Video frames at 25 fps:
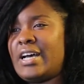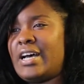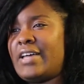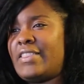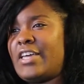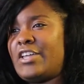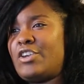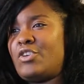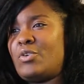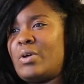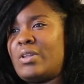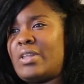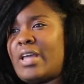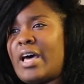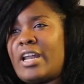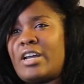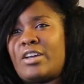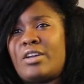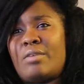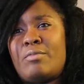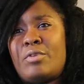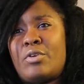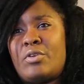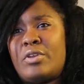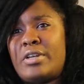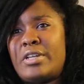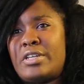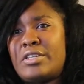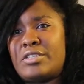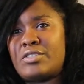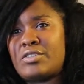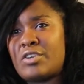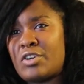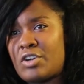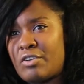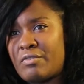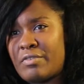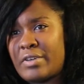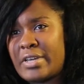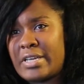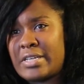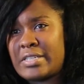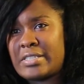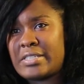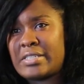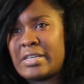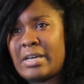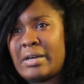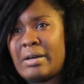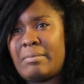uh, they do a lot of community
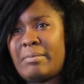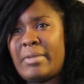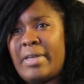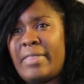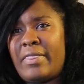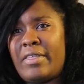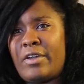service um,